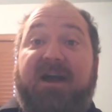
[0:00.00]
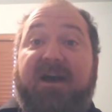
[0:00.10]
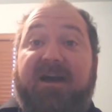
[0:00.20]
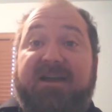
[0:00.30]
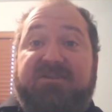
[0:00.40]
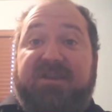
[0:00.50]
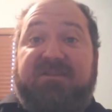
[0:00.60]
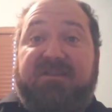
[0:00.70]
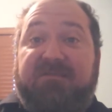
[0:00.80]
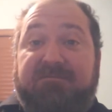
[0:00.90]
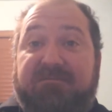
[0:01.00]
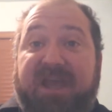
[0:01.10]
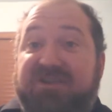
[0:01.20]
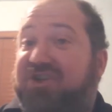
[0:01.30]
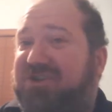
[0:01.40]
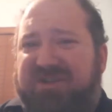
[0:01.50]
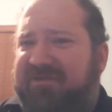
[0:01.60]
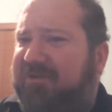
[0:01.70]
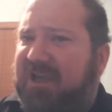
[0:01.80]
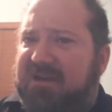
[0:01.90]
actually at the head judge's
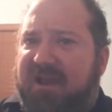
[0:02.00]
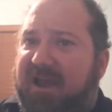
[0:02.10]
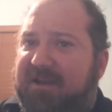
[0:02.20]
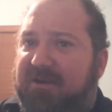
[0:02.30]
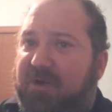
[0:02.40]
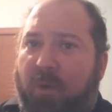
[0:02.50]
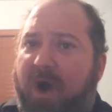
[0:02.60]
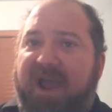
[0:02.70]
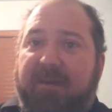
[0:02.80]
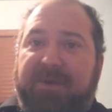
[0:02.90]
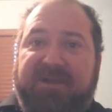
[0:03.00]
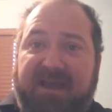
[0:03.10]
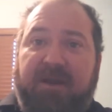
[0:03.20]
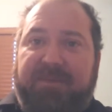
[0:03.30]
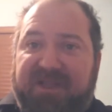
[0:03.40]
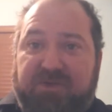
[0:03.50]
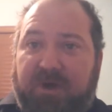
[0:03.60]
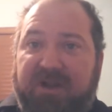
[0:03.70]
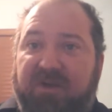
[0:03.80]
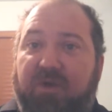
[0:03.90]
feet. I don't know why I picked that up, but that's what
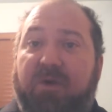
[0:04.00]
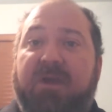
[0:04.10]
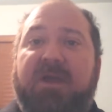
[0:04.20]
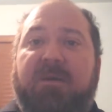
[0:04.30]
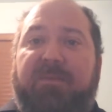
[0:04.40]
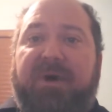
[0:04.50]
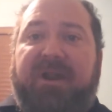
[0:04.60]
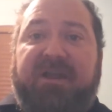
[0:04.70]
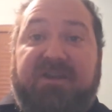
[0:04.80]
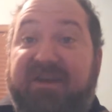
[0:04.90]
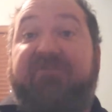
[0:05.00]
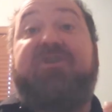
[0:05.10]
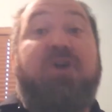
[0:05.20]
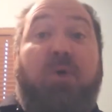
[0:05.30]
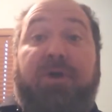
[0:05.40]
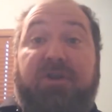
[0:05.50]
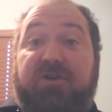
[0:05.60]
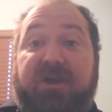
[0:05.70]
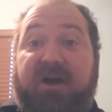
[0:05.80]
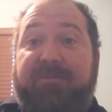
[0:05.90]
I do. But you definitely don't want to
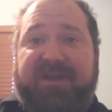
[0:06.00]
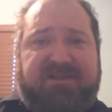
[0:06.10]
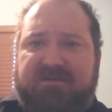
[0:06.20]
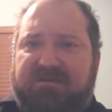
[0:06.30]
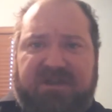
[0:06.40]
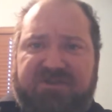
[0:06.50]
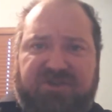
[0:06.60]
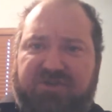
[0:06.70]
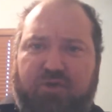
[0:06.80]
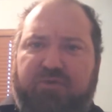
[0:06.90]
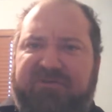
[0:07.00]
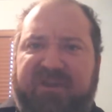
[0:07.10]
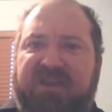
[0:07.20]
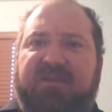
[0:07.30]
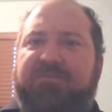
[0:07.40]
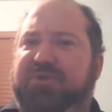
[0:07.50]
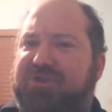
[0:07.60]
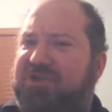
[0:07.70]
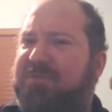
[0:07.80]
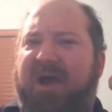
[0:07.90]
look up. That's just goofy. It
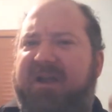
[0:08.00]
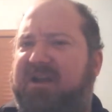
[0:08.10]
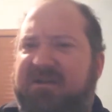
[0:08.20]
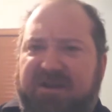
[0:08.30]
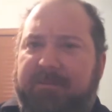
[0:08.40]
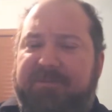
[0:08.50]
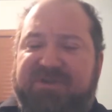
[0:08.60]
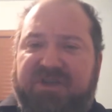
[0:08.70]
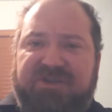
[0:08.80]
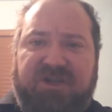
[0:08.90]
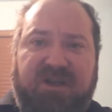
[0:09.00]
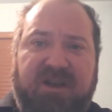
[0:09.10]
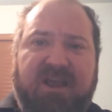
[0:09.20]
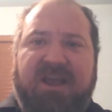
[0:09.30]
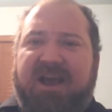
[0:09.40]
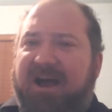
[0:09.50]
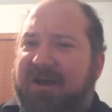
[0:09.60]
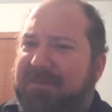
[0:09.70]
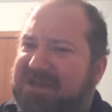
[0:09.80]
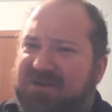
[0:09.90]
puts your spine in a dumb position.
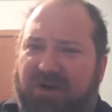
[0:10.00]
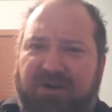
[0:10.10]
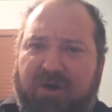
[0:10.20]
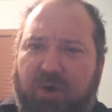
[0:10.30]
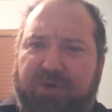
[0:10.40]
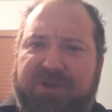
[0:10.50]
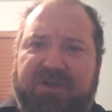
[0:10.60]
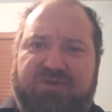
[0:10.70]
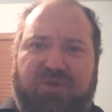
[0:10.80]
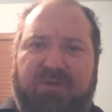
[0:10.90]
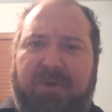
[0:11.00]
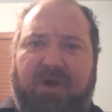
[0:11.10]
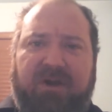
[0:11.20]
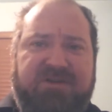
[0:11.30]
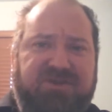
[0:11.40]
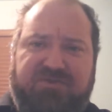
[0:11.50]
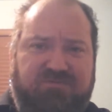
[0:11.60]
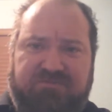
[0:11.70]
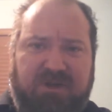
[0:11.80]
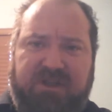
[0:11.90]
It makes it hard to hold and control the bar. It's just
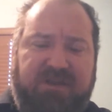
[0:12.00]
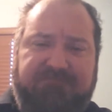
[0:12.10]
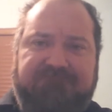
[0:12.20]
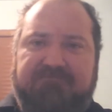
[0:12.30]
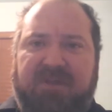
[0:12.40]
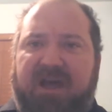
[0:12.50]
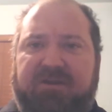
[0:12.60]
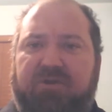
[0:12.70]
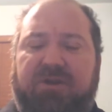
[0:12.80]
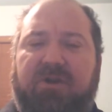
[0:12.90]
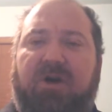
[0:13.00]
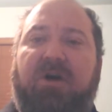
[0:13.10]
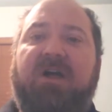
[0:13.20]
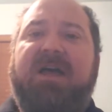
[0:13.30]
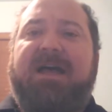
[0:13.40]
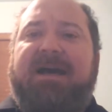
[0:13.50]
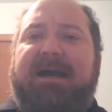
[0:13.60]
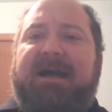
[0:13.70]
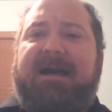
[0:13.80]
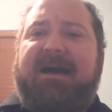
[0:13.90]
really not good at all.
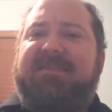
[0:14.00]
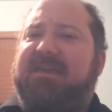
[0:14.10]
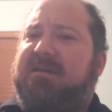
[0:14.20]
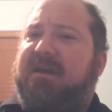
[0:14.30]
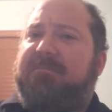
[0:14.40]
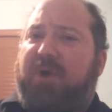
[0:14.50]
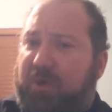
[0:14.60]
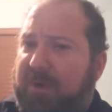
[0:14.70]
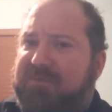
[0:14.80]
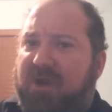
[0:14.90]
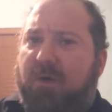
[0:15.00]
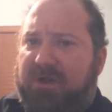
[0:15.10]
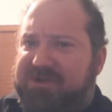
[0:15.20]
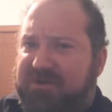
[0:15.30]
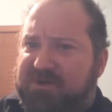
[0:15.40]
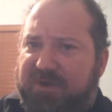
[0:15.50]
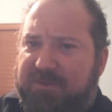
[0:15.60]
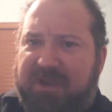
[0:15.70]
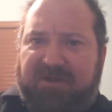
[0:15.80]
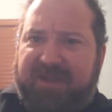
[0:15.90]
I think Mark Ripto also is
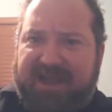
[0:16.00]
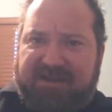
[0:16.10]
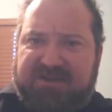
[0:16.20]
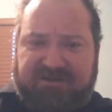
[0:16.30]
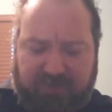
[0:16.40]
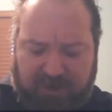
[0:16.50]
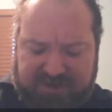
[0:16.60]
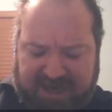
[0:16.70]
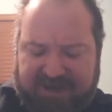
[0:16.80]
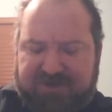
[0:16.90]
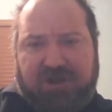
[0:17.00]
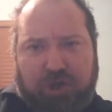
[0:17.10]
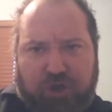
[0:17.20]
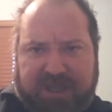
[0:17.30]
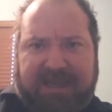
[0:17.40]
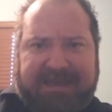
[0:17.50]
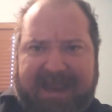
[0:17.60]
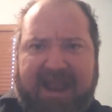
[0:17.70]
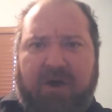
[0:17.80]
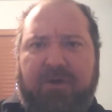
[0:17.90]
with me on that as far as actually looking
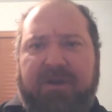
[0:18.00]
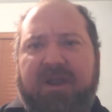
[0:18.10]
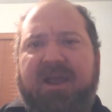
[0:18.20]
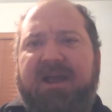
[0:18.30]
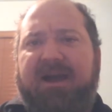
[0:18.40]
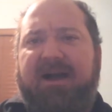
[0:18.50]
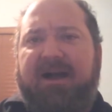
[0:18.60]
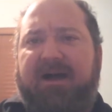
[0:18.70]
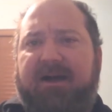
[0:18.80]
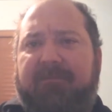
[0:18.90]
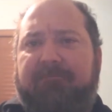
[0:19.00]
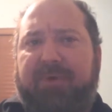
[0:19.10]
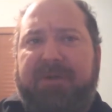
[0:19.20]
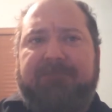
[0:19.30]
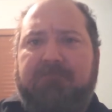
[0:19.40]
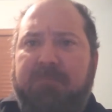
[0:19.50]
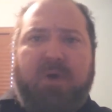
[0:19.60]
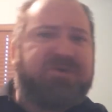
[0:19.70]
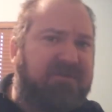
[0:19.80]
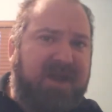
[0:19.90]
down. But
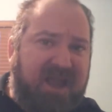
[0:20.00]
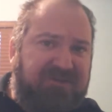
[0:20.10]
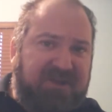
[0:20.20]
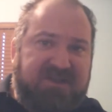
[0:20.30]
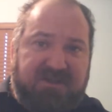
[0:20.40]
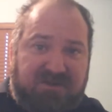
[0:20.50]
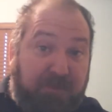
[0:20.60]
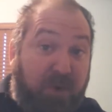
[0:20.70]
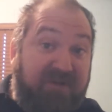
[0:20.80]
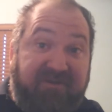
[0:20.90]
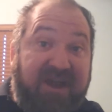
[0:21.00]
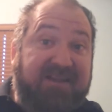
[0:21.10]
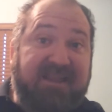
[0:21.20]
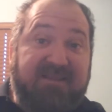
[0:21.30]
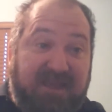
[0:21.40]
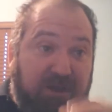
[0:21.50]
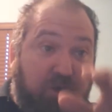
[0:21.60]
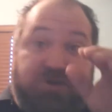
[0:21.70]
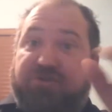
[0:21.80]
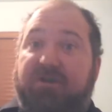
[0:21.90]
most of my athletes, it's point of fact, they
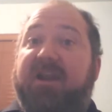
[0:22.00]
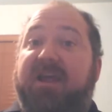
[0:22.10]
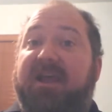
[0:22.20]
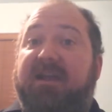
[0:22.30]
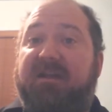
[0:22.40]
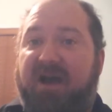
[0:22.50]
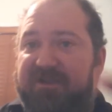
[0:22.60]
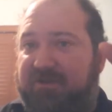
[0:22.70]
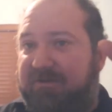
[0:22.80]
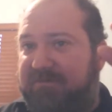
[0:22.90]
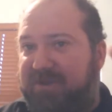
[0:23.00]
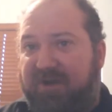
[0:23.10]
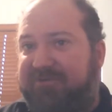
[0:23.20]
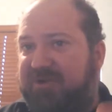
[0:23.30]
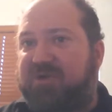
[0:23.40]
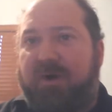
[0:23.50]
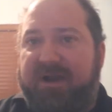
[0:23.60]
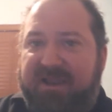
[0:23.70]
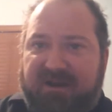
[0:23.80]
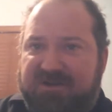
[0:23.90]
look straight ahead. Either, if they're
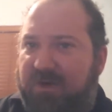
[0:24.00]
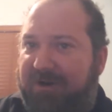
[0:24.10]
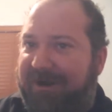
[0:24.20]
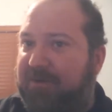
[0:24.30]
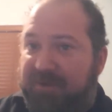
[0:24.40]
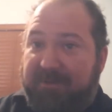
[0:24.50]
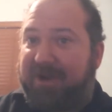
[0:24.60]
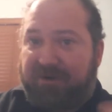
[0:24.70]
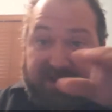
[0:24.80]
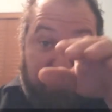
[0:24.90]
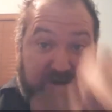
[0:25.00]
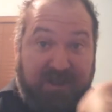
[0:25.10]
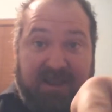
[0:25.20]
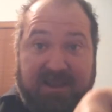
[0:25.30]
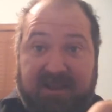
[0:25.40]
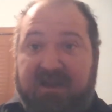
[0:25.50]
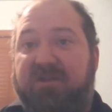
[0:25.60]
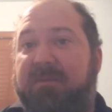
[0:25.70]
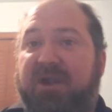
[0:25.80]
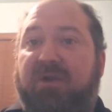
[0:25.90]
squatting in a squat rack with a mirror, they look into
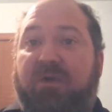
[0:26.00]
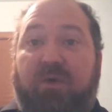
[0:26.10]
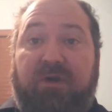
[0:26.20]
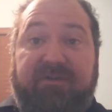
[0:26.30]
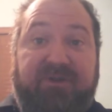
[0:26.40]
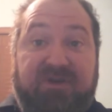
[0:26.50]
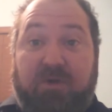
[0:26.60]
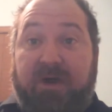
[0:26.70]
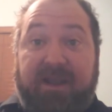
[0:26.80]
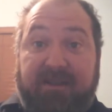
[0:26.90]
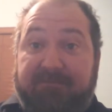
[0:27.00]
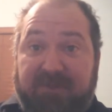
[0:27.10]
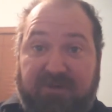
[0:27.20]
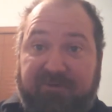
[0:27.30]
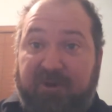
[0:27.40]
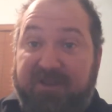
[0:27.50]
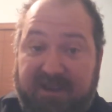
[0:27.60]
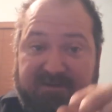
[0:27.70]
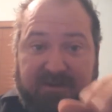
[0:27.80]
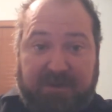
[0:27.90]
the mirror, or if they're squatting, free,
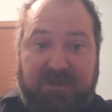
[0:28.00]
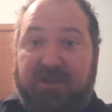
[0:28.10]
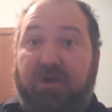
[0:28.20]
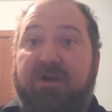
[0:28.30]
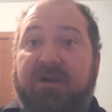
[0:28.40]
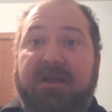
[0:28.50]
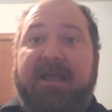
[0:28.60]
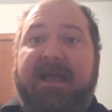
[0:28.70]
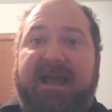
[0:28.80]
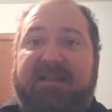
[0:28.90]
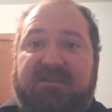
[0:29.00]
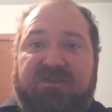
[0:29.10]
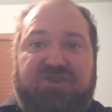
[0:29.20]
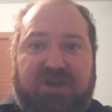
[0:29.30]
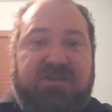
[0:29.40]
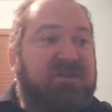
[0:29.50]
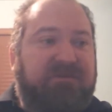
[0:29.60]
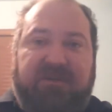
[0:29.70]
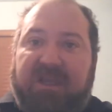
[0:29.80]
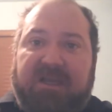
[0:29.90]
they typically look at the judge's
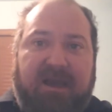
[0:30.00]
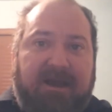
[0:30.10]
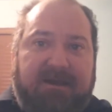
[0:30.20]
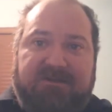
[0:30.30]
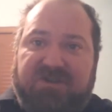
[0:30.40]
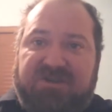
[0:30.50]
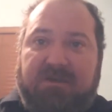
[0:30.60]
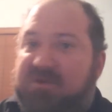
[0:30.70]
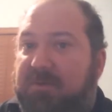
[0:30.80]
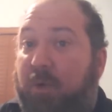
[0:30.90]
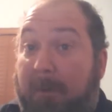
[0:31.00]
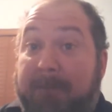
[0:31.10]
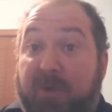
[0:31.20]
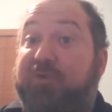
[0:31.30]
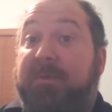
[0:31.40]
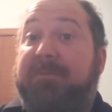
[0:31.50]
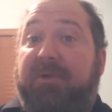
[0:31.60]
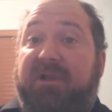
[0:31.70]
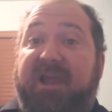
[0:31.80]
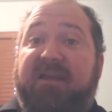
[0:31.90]
feet. Just seems to be where most
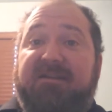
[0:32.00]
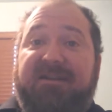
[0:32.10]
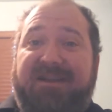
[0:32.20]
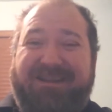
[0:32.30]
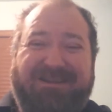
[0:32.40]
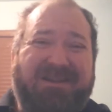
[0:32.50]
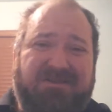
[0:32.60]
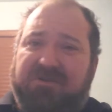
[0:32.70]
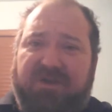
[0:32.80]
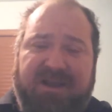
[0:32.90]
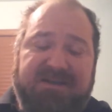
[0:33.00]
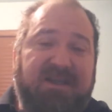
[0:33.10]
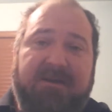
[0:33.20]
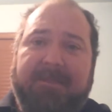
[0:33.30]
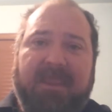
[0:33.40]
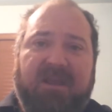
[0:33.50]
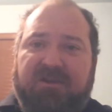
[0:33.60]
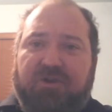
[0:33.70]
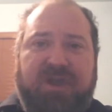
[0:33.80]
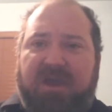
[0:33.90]
people land, and that's a good idea.
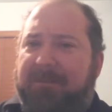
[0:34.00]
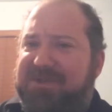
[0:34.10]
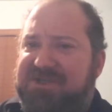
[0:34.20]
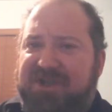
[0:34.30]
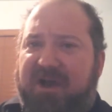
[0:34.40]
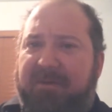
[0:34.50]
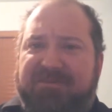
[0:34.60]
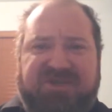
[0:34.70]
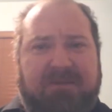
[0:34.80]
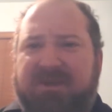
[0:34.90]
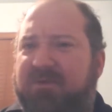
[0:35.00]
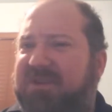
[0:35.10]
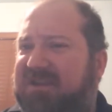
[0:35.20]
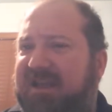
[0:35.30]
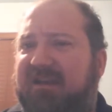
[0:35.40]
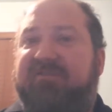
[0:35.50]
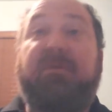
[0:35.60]
Looking up is dumb. Same thing with the deadlift.